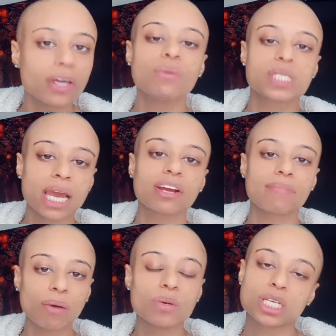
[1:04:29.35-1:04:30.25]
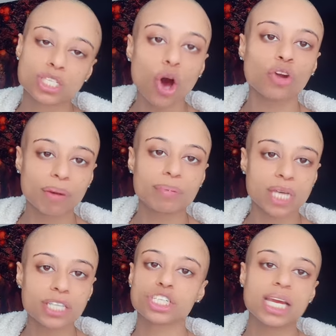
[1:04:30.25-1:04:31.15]
All he was caring about was his own
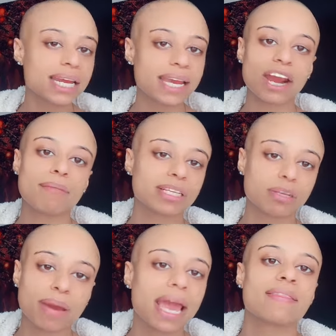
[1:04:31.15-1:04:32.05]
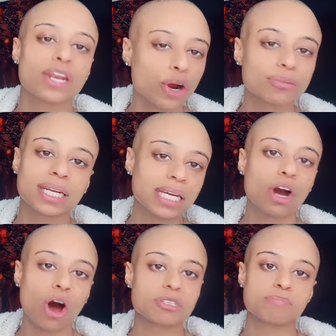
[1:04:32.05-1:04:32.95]
reputation. He didn't care about the pain and hurt that
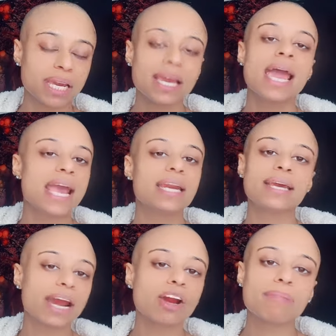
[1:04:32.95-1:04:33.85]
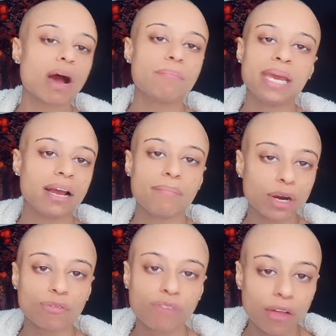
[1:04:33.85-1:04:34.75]
he caused me. He didn't care about
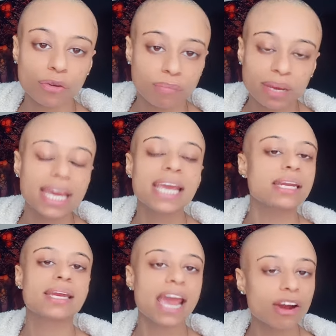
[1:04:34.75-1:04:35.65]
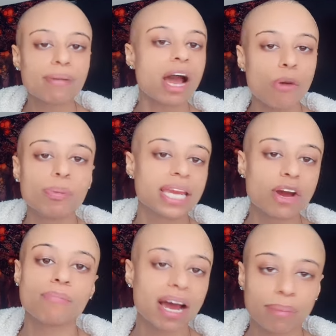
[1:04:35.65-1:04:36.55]
being a better father to me. He didn't care about
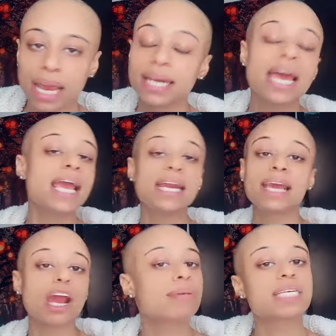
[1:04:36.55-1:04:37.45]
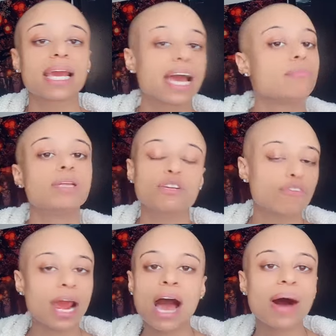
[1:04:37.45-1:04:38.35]
helping heal my pain. He didn't care about taking
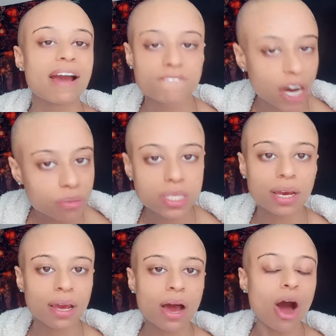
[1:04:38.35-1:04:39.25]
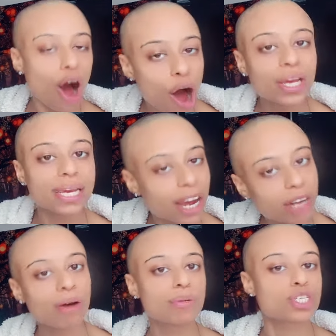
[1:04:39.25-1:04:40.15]
accountability for how I felt. All he
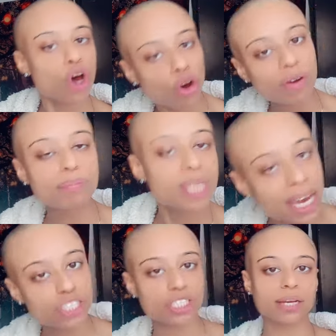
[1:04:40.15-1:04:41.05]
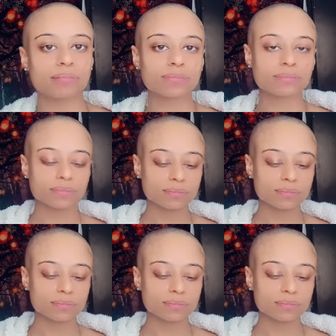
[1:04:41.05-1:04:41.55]
cared about was his own reputation.